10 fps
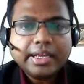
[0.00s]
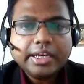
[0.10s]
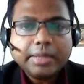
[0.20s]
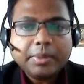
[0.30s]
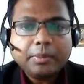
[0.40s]

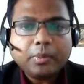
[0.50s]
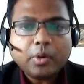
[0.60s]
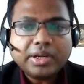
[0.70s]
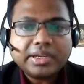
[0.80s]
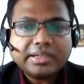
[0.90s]
tipping
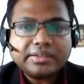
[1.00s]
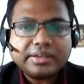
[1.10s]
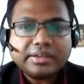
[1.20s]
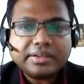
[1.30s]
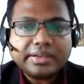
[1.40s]
point is
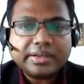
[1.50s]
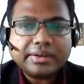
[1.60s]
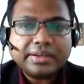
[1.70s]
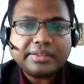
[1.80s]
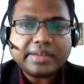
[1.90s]

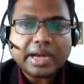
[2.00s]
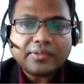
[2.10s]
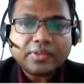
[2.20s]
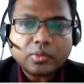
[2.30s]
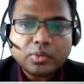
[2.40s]
reached,
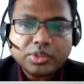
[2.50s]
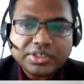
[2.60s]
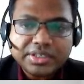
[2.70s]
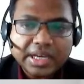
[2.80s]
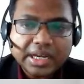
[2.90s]
after
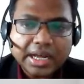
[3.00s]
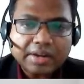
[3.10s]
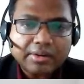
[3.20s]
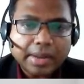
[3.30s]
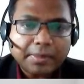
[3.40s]
which there are
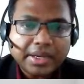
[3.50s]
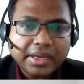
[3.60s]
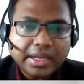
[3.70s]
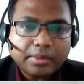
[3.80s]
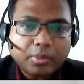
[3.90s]

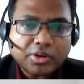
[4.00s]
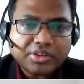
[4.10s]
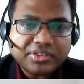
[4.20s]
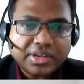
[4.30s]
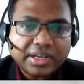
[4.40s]
rapid and
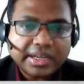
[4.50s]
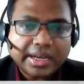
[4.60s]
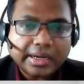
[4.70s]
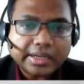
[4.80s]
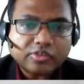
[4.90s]
potentially
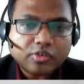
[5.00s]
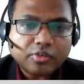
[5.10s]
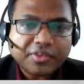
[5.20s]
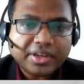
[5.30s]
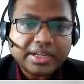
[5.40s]

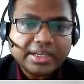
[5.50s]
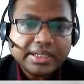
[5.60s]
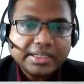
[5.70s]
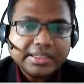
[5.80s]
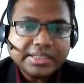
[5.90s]
catastrophic
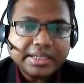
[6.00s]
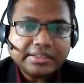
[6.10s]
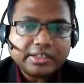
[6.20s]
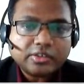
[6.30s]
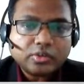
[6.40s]

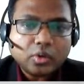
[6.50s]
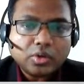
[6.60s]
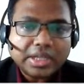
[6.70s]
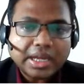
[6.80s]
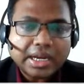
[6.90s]
changes.
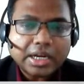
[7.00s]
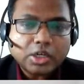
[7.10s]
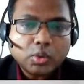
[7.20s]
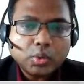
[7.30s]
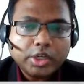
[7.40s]
Note there are
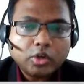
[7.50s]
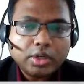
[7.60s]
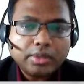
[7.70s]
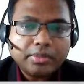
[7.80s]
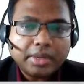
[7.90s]
two
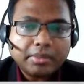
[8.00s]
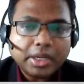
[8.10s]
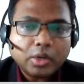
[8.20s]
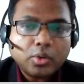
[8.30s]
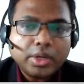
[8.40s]
equilibrium,
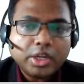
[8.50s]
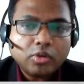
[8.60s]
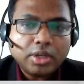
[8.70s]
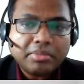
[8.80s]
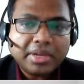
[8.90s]
a good
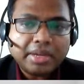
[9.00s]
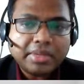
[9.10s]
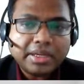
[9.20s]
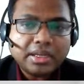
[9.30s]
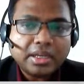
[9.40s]
equilibrium
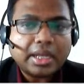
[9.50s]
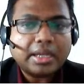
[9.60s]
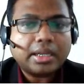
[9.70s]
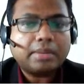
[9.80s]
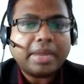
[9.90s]
in
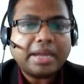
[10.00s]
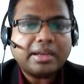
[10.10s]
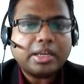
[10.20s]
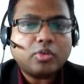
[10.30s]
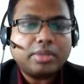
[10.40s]
and a bad
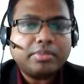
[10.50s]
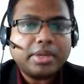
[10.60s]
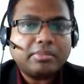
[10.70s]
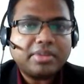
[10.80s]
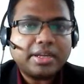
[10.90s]

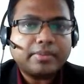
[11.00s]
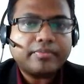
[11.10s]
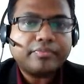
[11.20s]
equilibrium D.